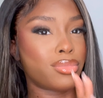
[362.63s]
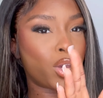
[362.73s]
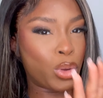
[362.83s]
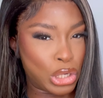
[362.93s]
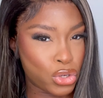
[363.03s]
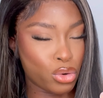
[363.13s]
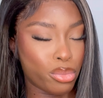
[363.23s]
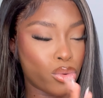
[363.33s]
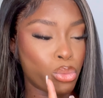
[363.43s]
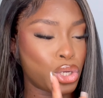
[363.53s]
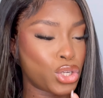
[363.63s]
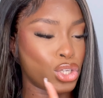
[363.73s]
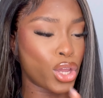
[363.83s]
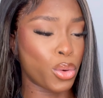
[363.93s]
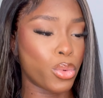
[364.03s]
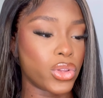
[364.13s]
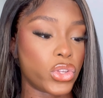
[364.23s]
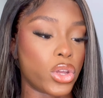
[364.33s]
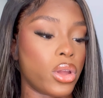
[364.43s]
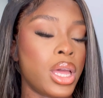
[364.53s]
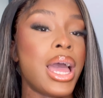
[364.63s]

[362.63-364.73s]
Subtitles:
questionable, which you don't want. So